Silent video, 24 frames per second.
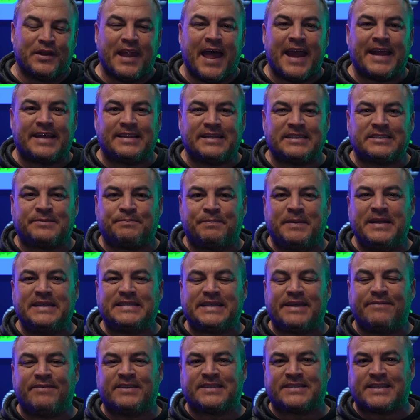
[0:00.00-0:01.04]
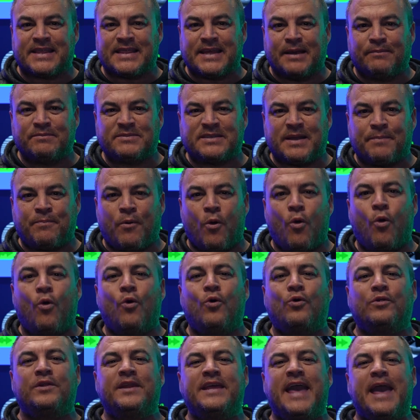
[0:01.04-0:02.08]
like this, please give us the thumbs up.
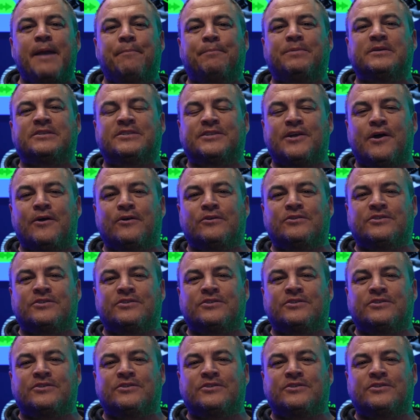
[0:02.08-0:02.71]
All the episodes